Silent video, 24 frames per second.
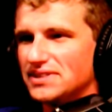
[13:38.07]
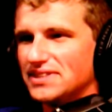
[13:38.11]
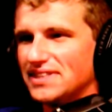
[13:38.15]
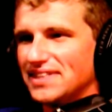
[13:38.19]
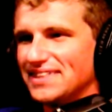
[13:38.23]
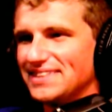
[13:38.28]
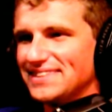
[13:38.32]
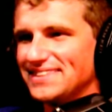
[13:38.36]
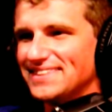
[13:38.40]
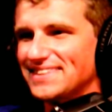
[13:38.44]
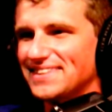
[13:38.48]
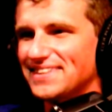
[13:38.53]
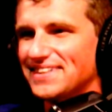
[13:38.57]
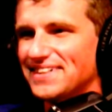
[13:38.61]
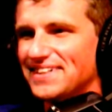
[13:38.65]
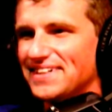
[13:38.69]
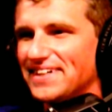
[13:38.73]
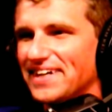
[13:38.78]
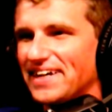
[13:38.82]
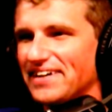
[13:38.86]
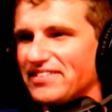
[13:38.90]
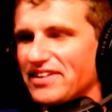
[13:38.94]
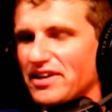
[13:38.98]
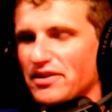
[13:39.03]
Too intense, and
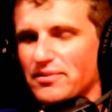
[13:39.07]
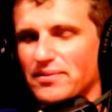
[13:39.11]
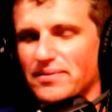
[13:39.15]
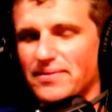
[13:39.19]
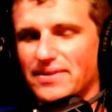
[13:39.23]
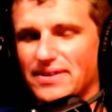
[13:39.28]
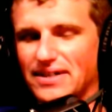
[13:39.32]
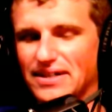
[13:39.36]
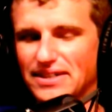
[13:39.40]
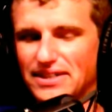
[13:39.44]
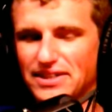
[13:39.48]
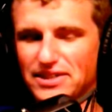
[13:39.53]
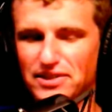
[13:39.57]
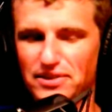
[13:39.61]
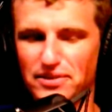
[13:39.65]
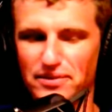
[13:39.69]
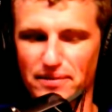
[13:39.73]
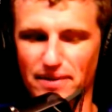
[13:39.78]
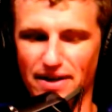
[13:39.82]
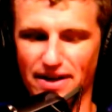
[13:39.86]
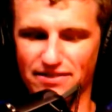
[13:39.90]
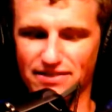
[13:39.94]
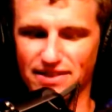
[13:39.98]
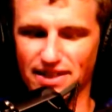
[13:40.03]
I've
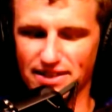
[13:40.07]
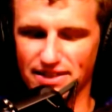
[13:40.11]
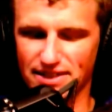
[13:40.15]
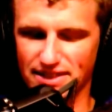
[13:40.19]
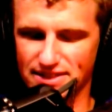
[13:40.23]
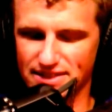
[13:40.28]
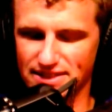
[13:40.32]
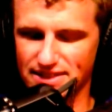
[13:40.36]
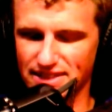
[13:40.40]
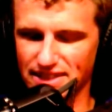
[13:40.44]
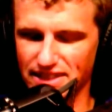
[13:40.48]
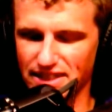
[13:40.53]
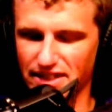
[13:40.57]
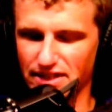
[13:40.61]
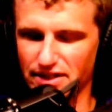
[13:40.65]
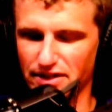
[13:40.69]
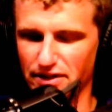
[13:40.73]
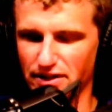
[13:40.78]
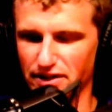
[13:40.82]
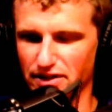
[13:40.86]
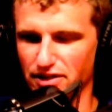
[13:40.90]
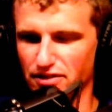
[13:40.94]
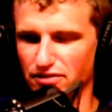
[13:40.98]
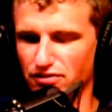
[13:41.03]
got this
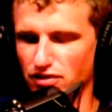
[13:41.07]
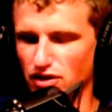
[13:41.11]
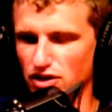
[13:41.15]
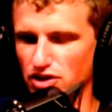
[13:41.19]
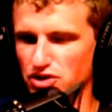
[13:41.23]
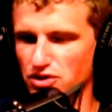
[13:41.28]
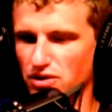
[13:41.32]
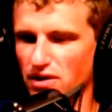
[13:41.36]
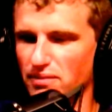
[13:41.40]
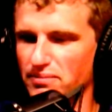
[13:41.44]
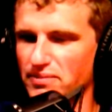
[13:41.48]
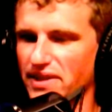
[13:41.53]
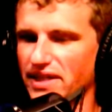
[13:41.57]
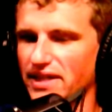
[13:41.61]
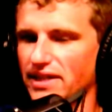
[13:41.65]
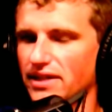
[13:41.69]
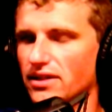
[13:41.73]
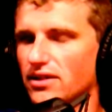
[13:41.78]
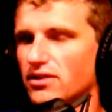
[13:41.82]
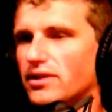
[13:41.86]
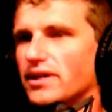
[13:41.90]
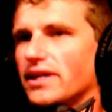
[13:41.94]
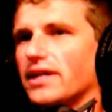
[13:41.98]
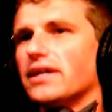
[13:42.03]
scene in the first one. I'm
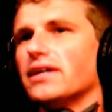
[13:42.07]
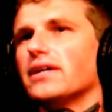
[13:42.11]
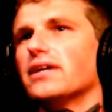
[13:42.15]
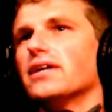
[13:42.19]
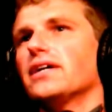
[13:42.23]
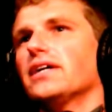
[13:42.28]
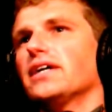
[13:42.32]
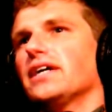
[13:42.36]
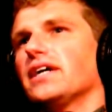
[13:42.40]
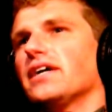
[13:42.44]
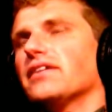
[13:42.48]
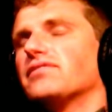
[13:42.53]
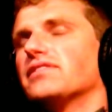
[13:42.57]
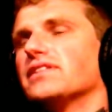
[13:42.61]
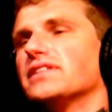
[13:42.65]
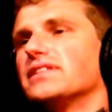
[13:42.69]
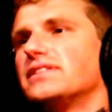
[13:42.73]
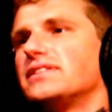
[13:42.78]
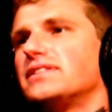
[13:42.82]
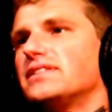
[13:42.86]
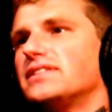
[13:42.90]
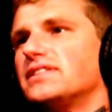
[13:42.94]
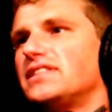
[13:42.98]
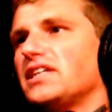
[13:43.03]
thinking, okay, if the
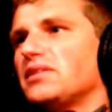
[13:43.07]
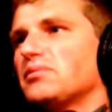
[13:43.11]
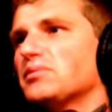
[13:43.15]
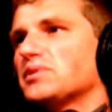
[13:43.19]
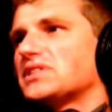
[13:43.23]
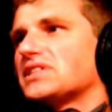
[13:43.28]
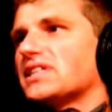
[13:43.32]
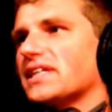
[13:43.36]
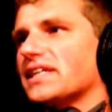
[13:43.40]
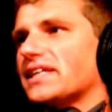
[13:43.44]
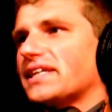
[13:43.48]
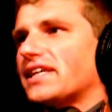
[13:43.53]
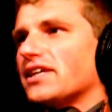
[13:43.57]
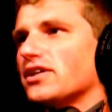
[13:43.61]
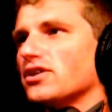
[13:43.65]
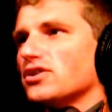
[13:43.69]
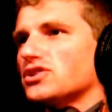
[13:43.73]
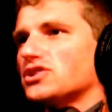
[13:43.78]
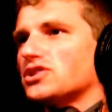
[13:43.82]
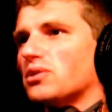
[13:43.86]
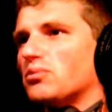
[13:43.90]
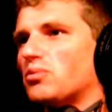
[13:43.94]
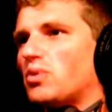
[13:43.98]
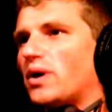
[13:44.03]
demon's gonna
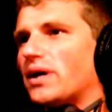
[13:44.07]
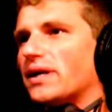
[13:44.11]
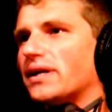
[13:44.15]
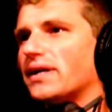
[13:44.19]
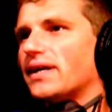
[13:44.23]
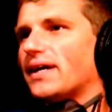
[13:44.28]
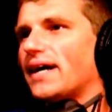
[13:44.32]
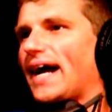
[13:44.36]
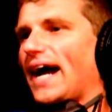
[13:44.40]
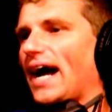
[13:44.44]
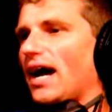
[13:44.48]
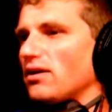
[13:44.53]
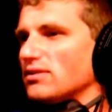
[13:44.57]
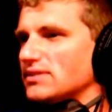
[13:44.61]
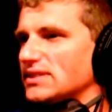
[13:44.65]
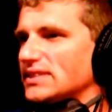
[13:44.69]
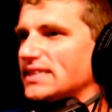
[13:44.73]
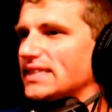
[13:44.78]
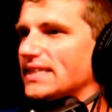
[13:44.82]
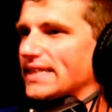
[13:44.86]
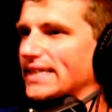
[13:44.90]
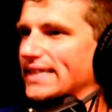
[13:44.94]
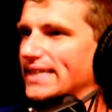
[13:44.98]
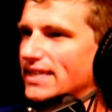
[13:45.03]
kill someone, how's
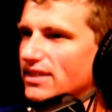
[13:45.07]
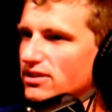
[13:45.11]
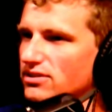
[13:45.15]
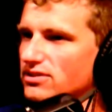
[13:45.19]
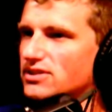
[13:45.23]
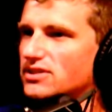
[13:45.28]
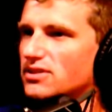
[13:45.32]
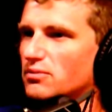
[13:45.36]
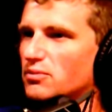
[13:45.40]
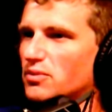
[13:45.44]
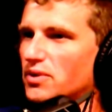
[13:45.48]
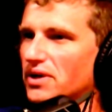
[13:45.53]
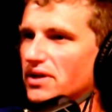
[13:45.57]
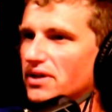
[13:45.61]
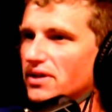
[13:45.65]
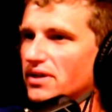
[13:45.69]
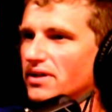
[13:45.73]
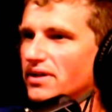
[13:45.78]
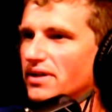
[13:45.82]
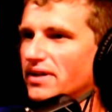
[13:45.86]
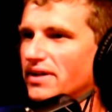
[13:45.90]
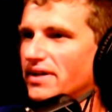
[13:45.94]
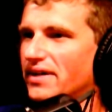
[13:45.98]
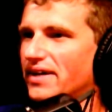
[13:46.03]
he gonna kill someone?
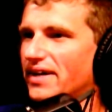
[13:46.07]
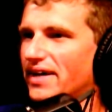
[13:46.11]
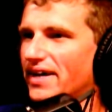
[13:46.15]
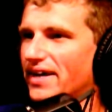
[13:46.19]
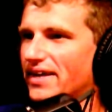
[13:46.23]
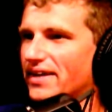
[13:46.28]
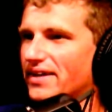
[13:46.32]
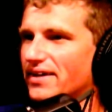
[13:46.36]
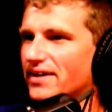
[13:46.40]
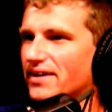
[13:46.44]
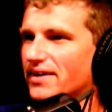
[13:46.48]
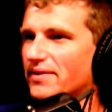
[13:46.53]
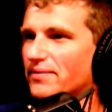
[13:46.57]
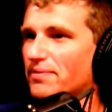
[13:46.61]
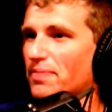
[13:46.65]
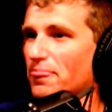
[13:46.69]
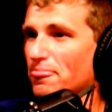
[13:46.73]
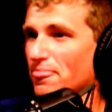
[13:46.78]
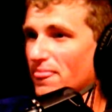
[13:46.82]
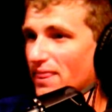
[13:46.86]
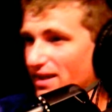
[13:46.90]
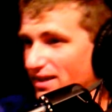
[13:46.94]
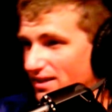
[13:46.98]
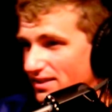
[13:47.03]
And
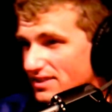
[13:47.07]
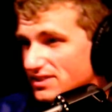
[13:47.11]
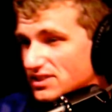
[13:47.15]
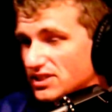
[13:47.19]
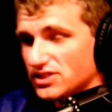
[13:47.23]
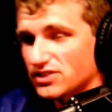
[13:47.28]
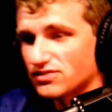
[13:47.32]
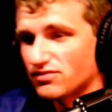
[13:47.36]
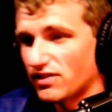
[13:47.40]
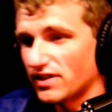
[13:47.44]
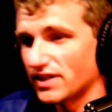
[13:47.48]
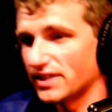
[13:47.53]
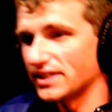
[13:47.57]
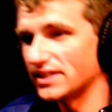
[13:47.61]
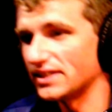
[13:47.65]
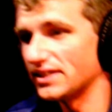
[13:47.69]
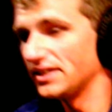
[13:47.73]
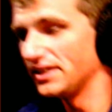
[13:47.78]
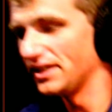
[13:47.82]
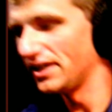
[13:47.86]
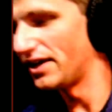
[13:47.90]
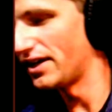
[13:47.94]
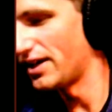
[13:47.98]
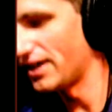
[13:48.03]
this is funny.